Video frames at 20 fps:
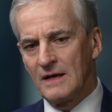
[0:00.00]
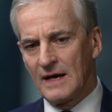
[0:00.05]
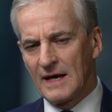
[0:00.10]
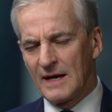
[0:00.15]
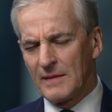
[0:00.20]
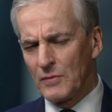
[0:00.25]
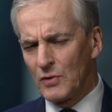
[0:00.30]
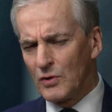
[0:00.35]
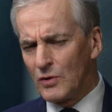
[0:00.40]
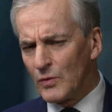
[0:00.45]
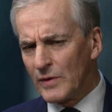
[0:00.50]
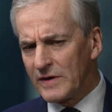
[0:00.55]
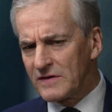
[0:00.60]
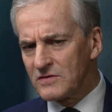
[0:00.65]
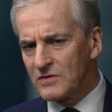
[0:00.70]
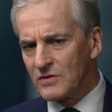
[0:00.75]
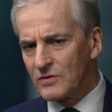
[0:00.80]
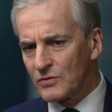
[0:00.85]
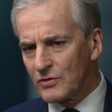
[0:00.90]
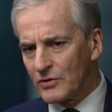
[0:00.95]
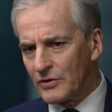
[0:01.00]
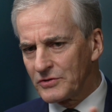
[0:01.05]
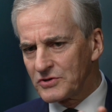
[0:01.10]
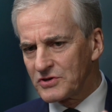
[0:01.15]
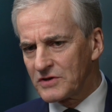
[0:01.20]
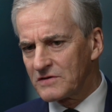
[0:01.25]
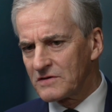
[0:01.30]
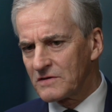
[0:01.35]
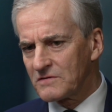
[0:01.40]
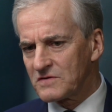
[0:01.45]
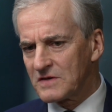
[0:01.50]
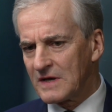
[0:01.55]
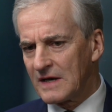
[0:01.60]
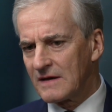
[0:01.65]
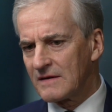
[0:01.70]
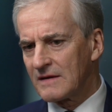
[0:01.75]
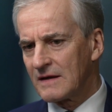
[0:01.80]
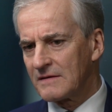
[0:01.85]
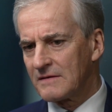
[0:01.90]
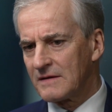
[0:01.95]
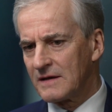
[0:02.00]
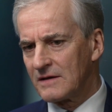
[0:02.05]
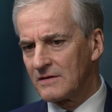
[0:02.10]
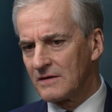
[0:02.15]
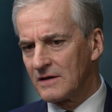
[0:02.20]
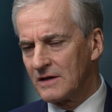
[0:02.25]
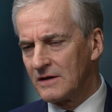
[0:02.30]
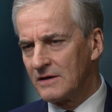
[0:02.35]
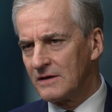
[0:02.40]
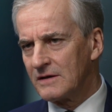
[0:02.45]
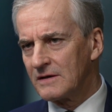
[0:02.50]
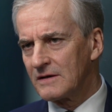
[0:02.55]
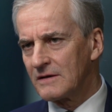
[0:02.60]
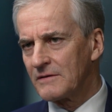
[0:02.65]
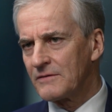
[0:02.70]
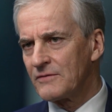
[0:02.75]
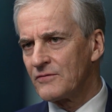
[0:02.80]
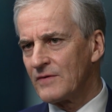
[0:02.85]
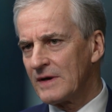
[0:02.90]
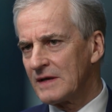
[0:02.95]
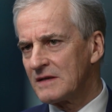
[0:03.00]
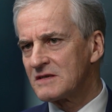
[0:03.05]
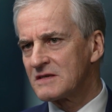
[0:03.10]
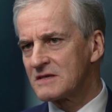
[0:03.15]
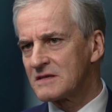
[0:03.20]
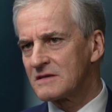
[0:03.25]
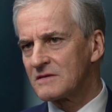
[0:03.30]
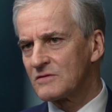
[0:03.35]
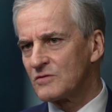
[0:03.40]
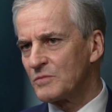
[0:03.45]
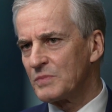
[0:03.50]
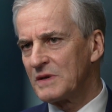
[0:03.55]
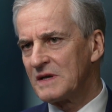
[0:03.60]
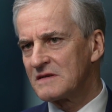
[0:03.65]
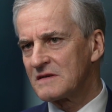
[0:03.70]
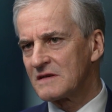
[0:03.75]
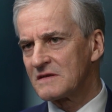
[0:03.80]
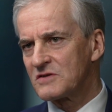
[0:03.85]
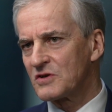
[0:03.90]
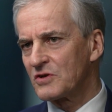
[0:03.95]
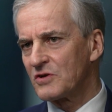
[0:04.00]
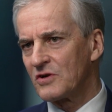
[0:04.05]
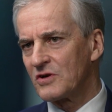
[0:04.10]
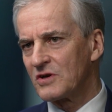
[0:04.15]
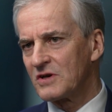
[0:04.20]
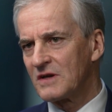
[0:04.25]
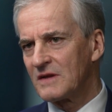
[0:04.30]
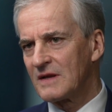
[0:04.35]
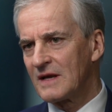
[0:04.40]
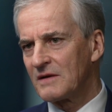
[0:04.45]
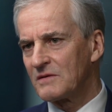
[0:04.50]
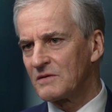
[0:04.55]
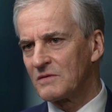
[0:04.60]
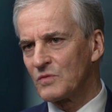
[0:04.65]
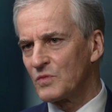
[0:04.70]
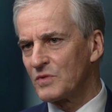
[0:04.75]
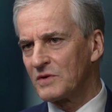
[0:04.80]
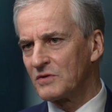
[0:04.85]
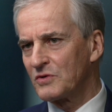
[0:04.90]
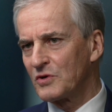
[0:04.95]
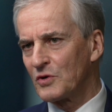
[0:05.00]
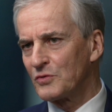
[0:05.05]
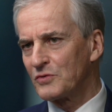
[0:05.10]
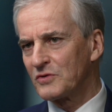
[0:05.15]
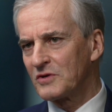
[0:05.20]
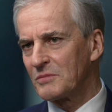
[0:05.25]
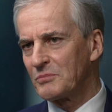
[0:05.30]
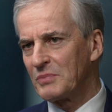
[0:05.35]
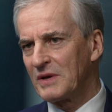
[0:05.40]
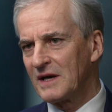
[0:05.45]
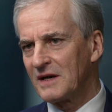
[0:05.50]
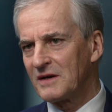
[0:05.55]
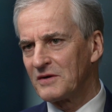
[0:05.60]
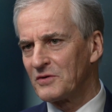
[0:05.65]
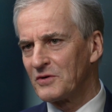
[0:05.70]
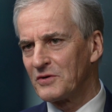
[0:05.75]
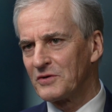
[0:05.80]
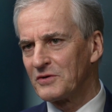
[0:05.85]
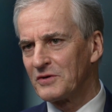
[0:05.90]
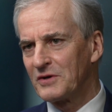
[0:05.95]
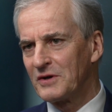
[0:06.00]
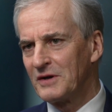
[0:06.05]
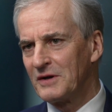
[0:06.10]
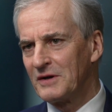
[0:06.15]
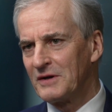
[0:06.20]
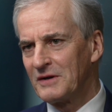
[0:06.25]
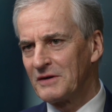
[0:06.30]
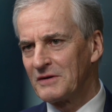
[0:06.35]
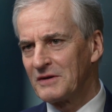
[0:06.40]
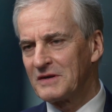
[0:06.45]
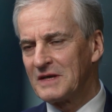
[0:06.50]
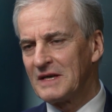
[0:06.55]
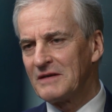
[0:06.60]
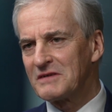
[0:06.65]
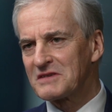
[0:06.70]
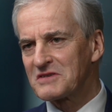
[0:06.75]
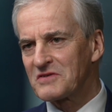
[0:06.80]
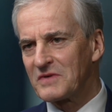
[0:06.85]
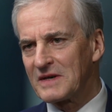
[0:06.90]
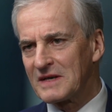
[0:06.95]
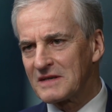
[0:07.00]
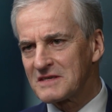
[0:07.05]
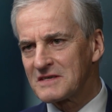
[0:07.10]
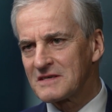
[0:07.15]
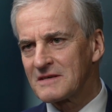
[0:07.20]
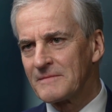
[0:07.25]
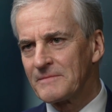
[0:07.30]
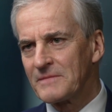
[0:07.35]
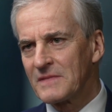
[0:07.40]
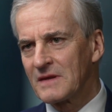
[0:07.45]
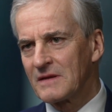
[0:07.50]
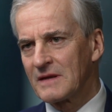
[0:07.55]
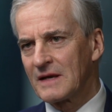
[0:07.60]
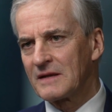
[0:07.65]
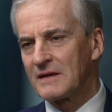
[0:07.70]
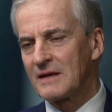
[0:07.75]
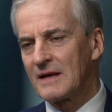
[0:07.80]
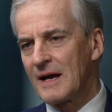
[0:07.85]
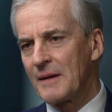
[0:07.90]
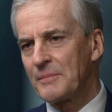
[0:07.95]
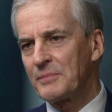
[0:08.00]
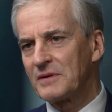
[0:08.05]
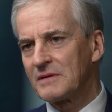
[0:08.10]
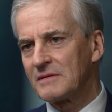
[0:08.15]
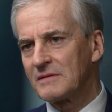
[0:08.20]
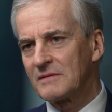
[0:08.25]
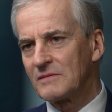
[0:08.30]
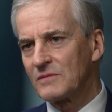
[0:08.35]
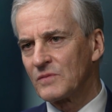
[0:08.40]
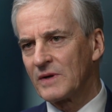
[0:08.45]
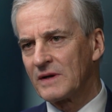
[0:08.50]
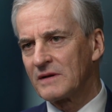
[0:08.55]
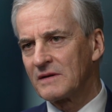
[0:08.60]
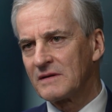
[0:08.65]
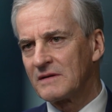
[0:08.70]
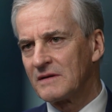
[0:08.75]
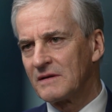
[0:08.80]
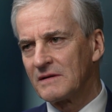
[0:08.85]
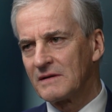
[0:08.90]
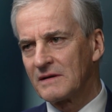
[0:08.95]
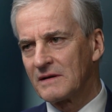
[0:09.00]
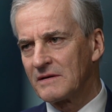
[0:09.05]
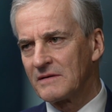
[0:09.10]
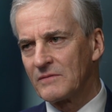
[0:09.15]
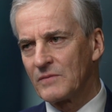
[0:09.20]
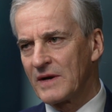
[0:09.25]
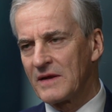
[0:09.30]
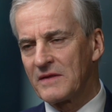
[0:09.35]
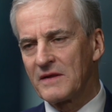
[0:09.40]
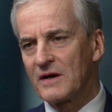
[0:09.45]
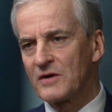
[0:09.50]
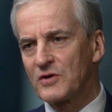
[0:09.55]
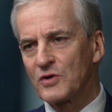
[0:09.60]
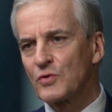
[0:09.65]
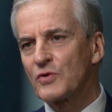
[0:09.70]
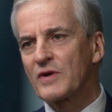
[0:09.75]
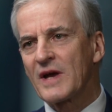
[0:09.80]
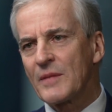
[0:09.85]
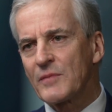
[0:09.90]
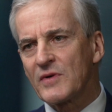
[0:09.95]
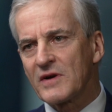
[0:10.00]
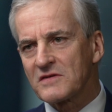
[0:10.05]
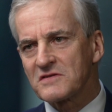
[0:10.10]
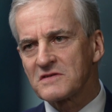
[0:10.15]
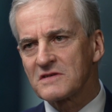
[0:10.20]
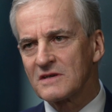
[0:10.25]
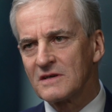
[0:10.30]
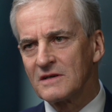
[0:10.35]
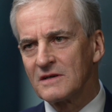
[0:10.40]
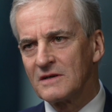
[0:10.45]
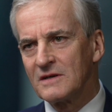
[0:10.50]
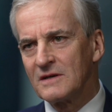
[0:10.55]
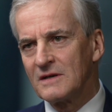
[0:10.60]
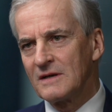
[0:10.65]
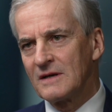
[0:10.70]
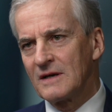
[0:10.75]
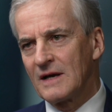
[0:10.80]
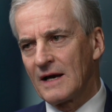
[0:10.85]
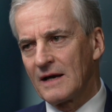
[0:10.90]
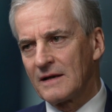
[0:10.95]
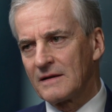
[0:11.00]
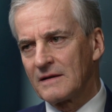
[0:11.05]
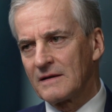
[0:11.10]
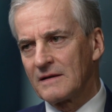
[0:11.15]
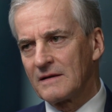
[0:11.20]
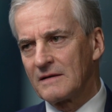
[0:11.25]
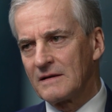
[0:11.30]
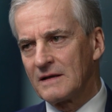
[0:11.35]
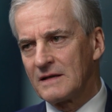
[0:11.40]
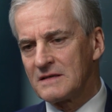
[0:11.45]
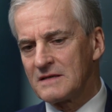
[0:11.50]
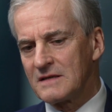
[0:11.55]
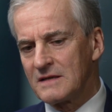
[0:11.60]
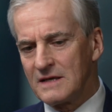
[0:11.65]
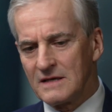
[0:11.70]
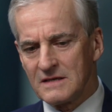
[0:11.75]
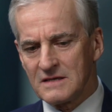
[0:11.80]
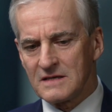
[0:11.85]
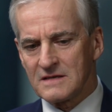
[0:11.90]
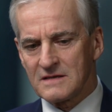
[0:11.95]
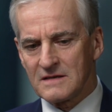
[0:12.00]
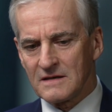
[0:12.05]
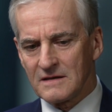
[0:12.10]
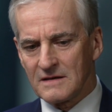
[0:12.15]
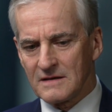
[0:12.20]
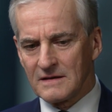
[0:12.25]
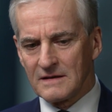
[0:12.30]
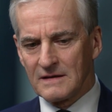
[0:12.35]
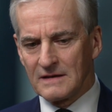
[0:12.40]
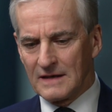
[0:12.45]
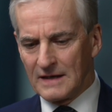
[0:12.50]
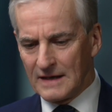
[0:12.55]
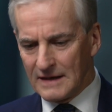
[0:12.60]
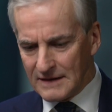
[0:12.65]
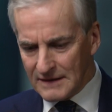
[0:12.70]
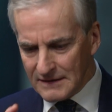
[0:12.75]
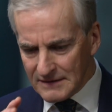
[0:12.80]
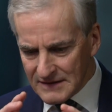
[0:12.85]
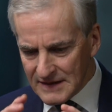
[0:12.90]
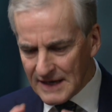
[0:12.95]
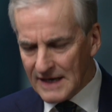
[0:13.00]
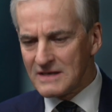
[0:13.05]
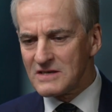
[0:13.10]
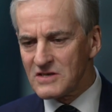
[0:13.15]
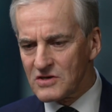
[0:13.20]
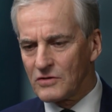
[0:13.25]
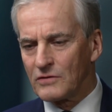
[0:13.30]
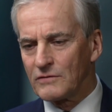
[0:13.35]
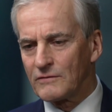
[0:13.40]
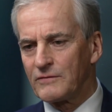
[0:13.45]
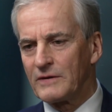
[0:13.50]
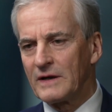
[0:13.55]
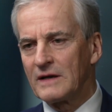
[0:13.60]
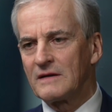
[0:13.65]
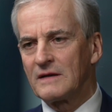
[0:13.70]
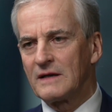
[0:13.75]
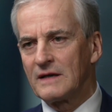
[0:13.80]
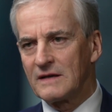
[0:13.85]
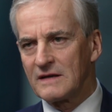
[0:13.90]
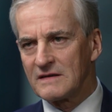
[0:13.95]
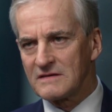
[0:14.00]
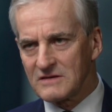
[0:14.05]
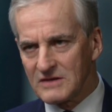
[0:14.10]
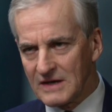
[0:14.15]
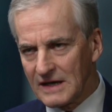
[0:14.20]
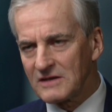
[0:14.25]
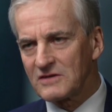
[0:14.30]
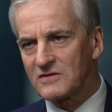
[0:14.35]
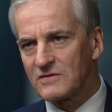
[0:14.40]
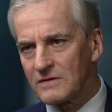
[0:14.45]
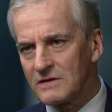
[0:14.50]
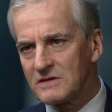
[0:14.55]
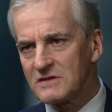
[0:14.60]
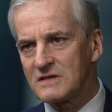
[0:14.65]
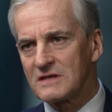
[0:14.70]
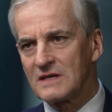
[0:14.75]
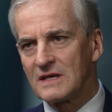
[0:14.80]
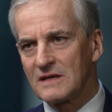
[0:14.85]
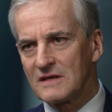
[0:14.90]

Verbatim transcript: And I'm always, you know, conscious of saying that there are threats to peace and security that don't appear on the TV screens, that happen when, uh, where there are no cameras. And uh, this, this is a, an intense conflict. It is dangerous.